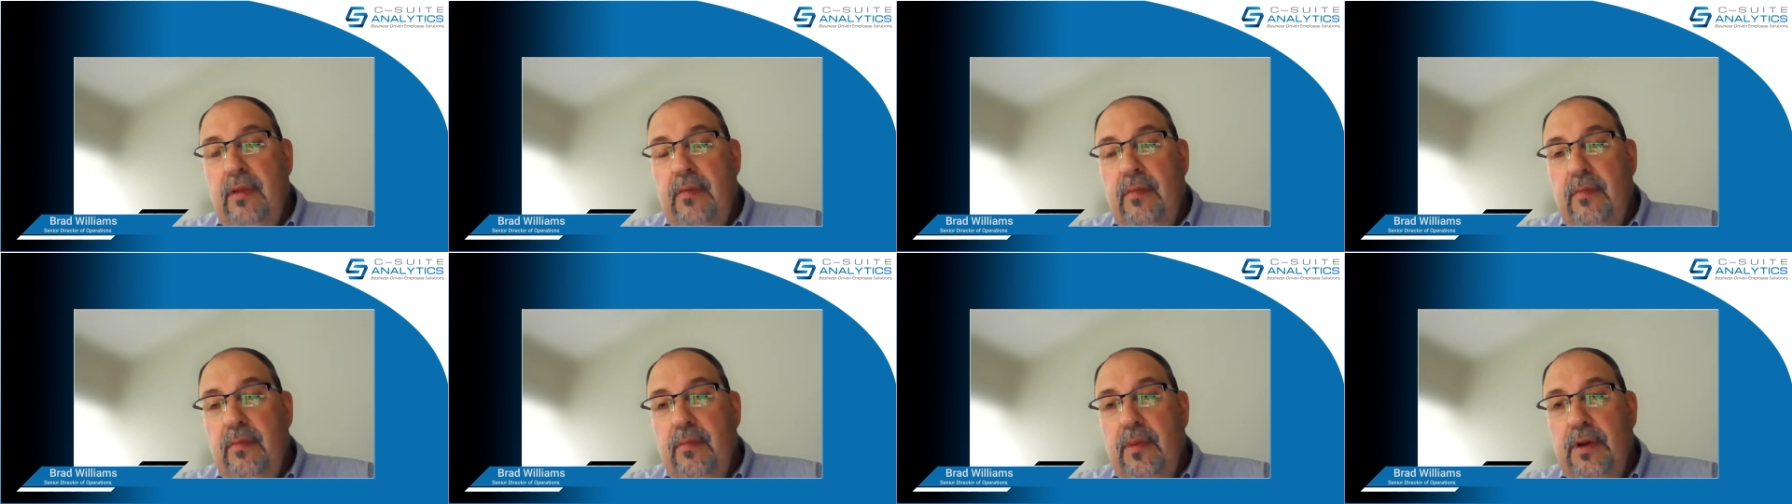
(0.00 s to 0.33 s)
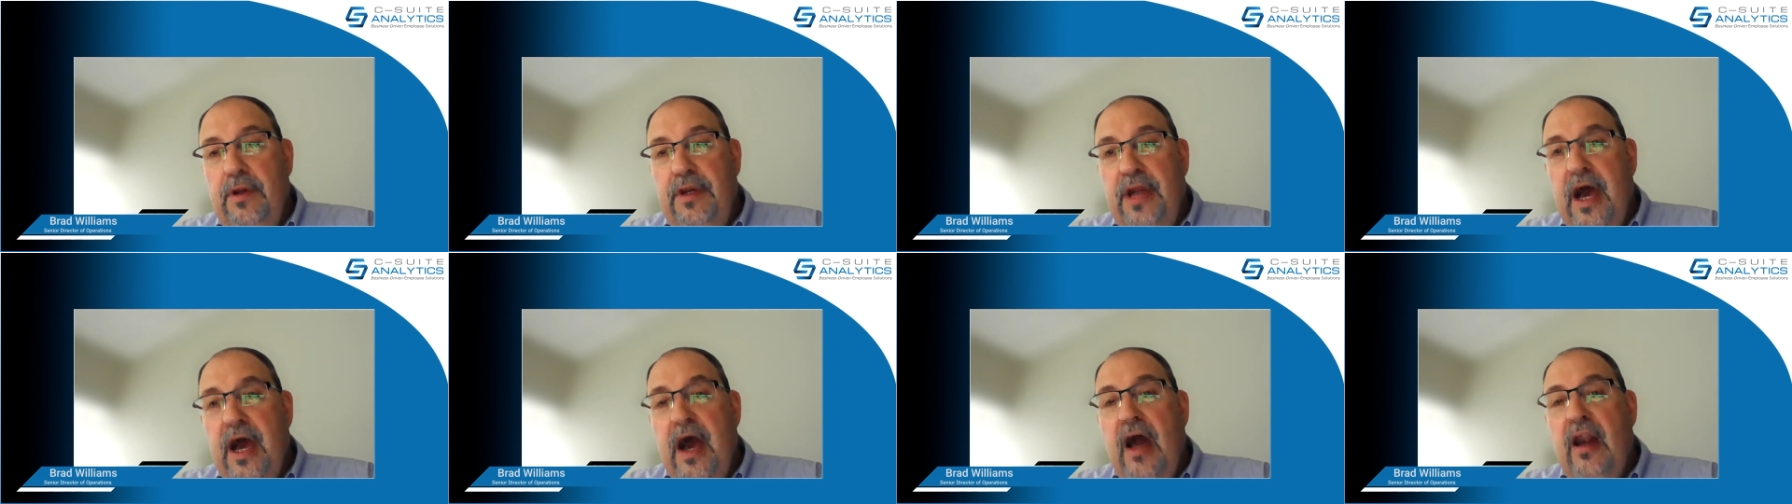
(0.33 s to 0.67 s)

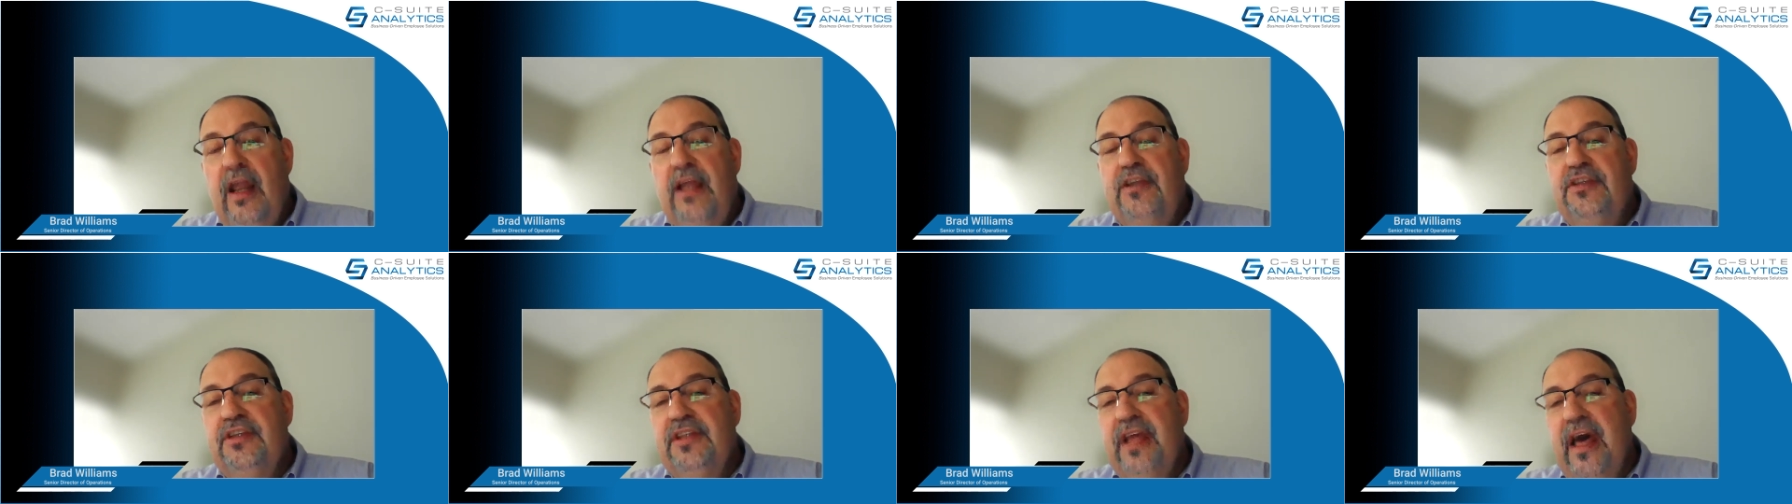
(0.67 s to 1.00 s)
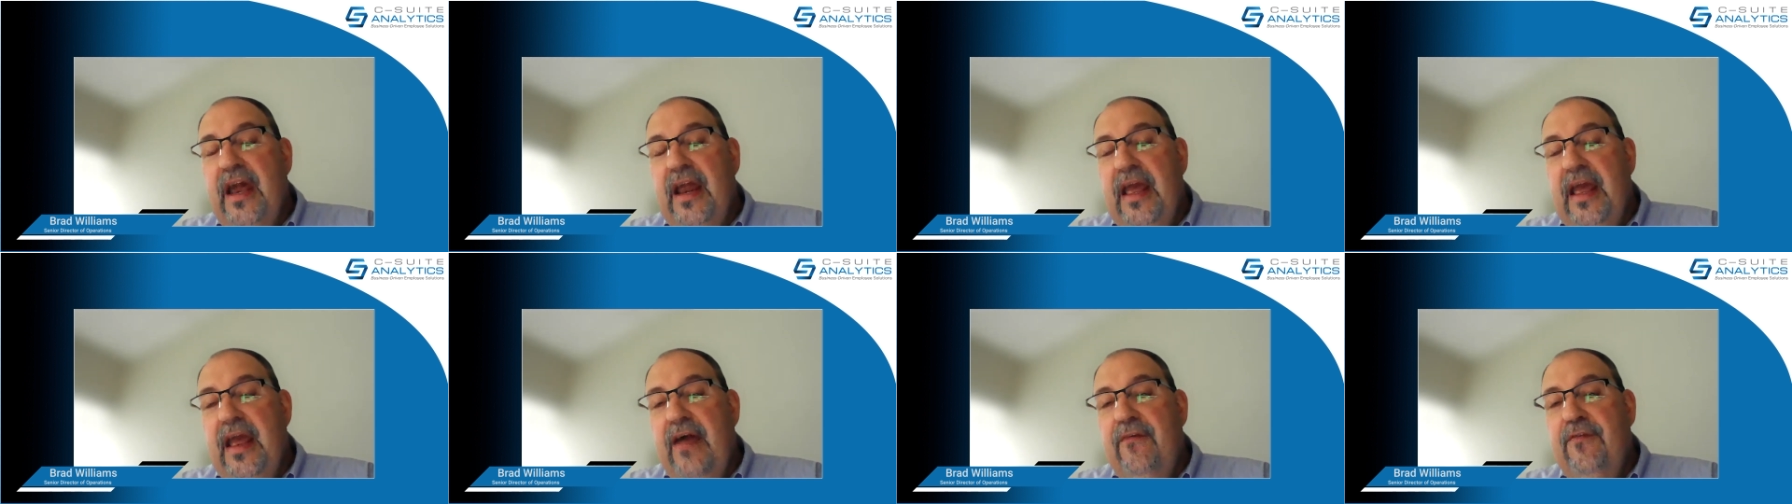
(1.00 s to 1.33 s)
knowledge and that
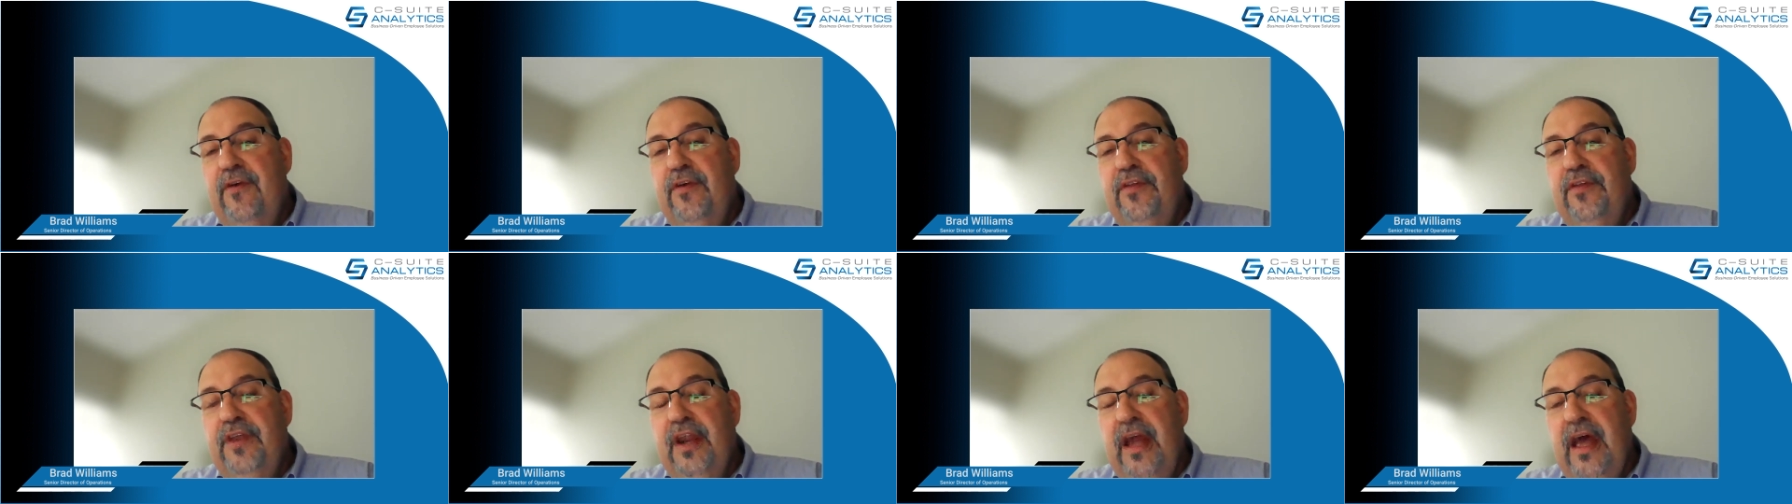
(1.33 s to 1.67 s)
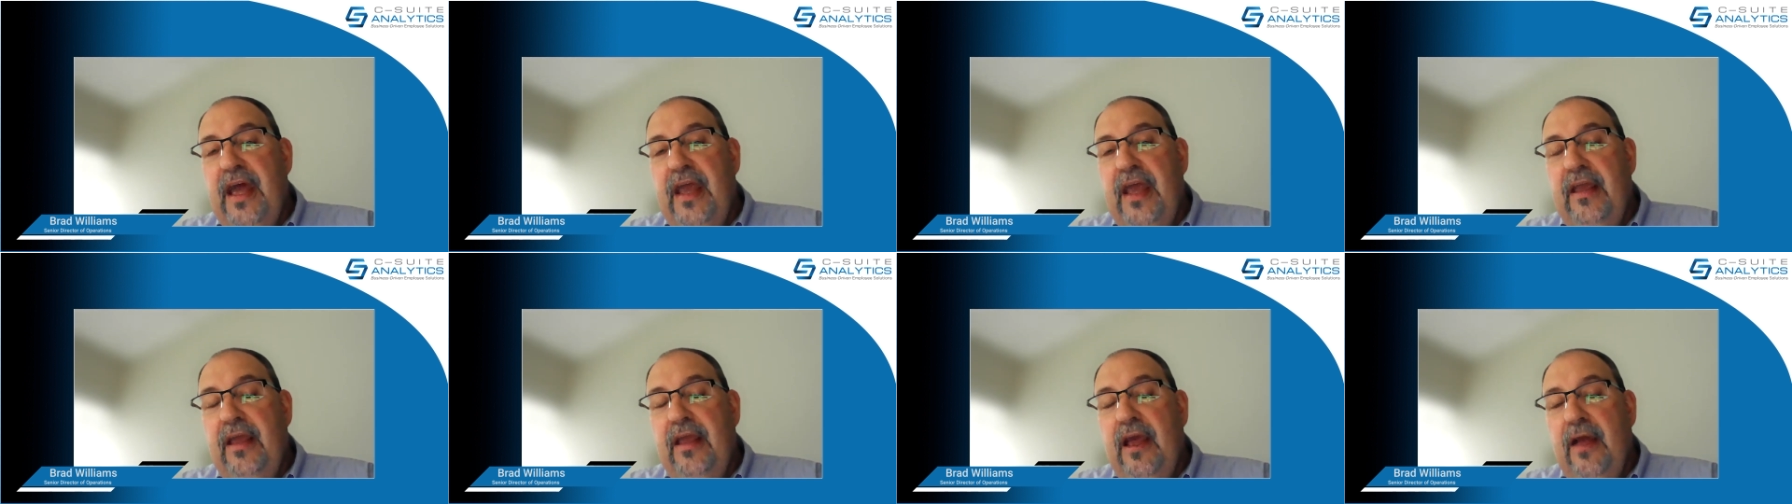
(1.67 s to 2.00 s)
effort that,
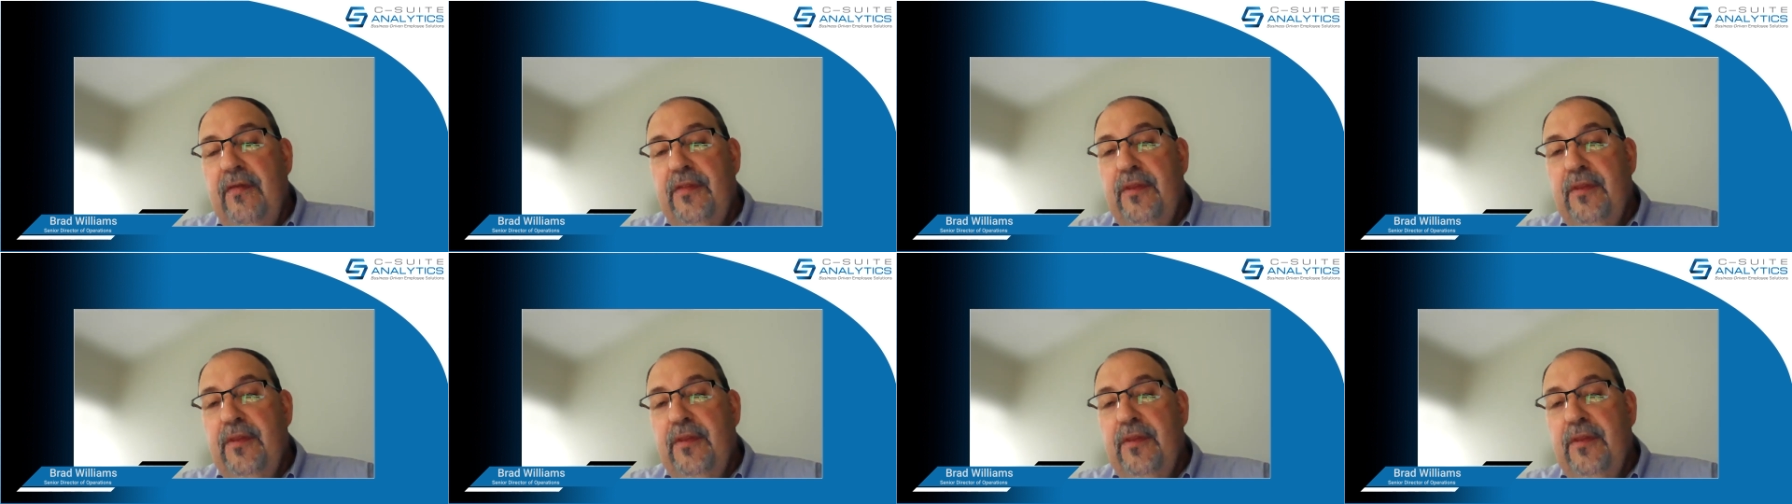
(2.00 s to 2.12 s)
hey,